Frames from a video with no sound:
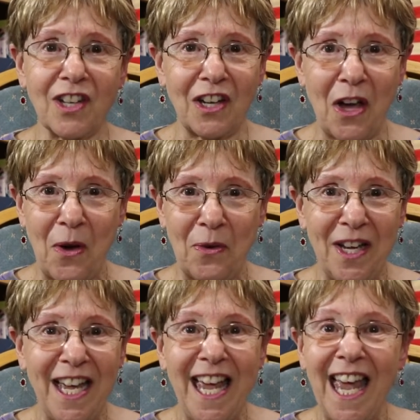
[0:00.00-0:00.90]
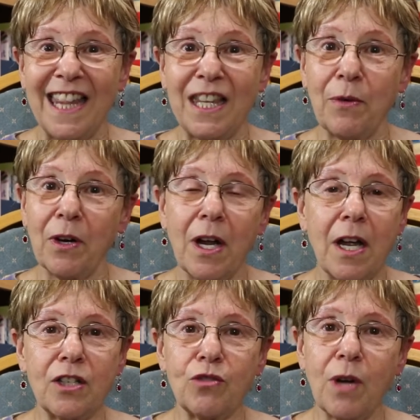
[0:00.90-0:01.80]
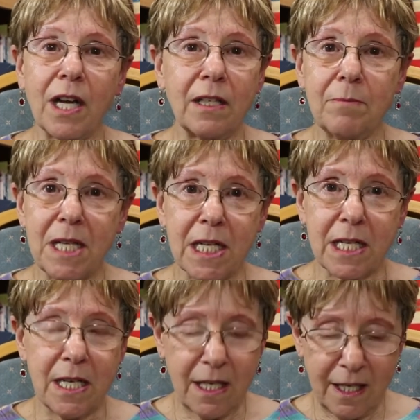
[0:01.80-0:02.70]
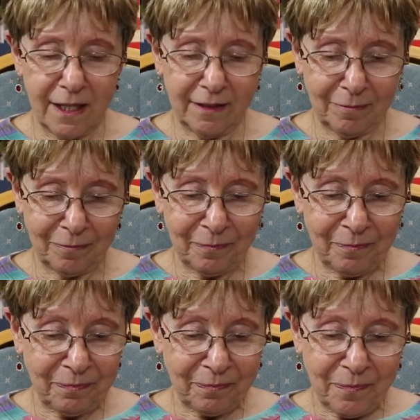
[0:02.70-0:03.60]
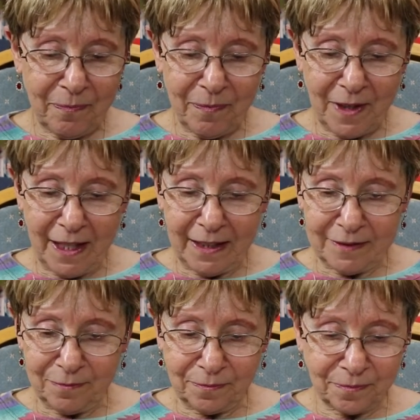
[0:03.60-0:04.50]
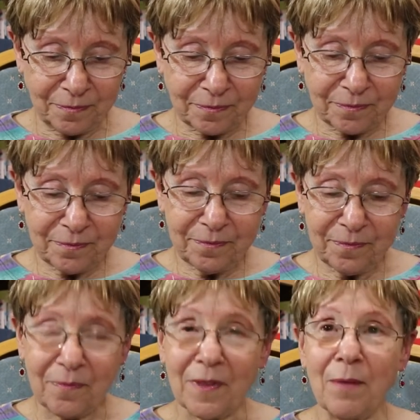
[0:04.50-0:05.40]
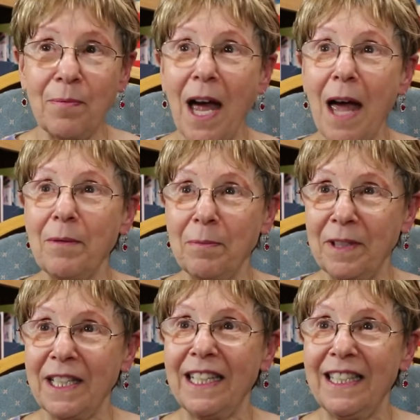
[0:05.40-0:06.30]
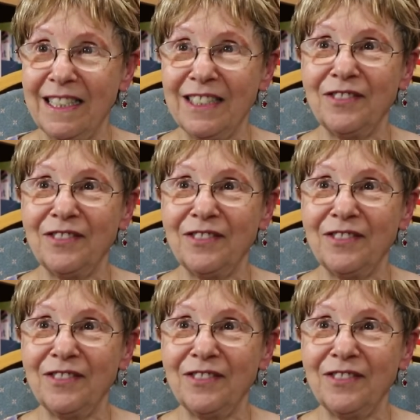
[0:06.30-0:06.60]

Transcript: ago, and they were trucking them in. Probably back in the gold rush days. Probably.